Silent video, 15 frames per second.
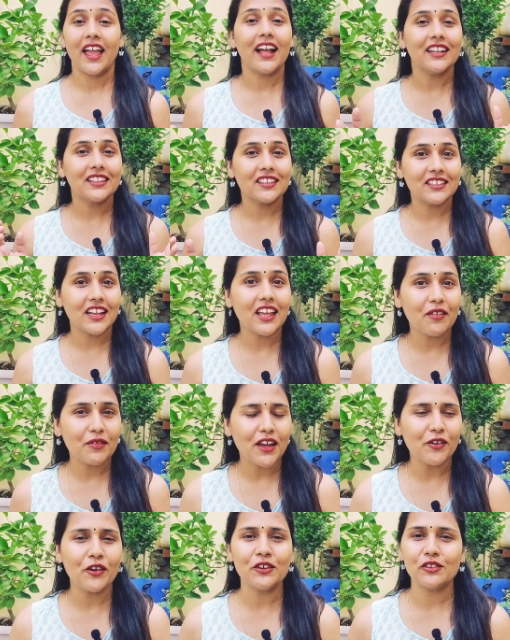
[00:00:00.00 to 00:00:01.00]
And today
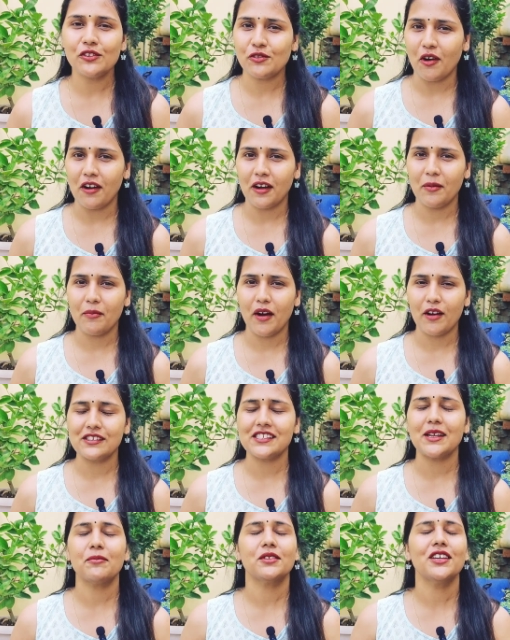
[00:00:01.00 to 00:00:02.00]
we are going to talk
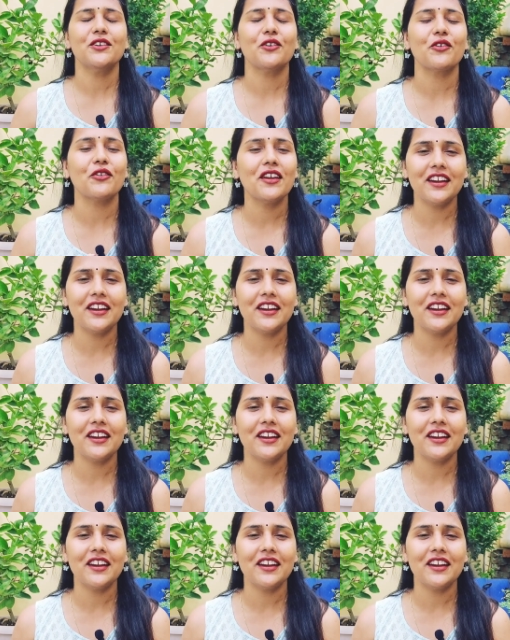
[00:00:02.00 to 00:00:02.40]
about something